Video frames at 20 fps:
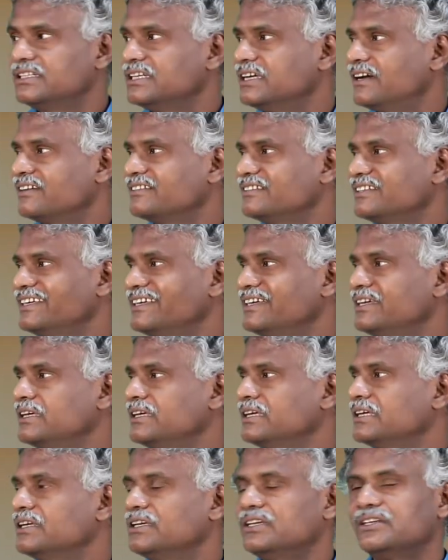
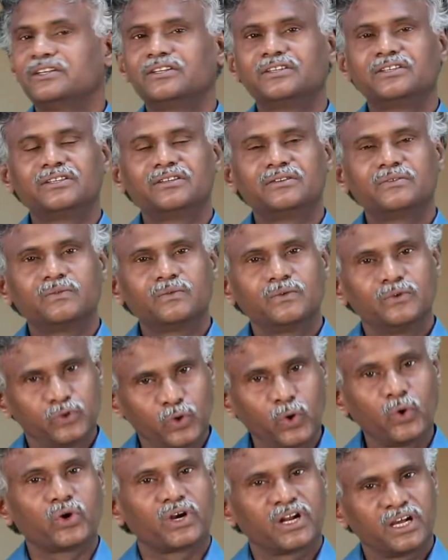the
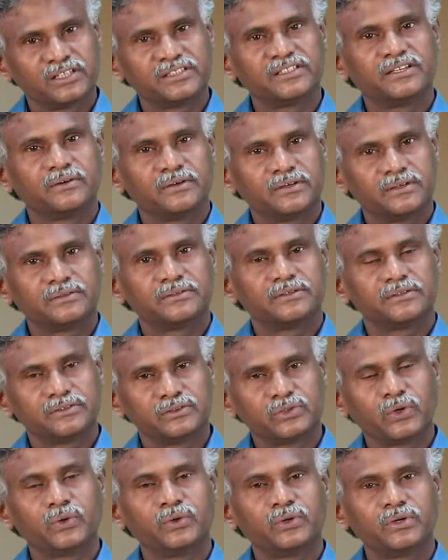
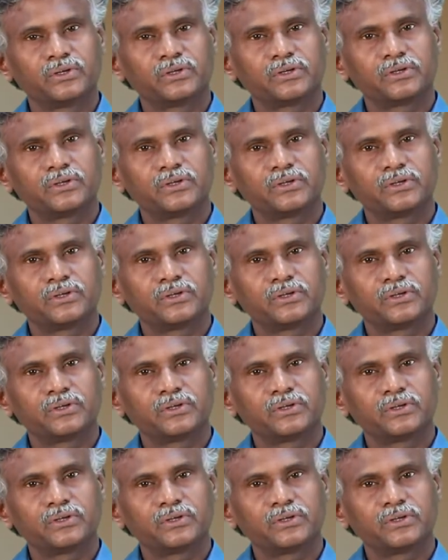door